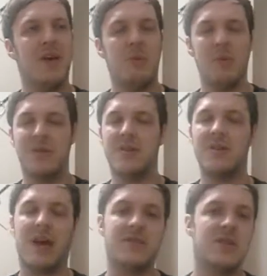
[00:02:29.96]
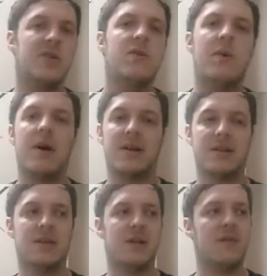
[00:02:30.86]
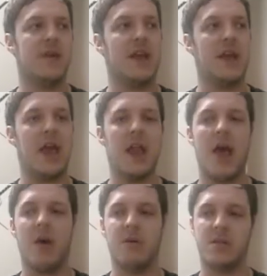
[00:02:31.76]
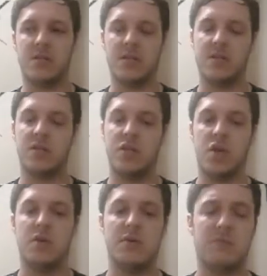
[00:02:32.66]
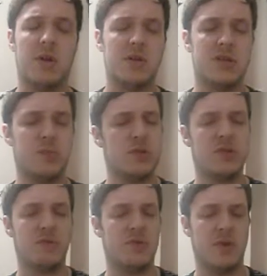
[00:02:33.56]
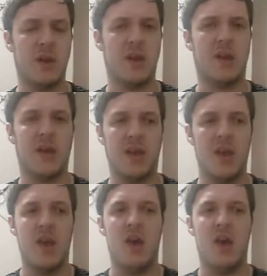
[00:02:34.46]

people who do have schoolwork and stuff, like, get out and just do as much as possible, you know, like,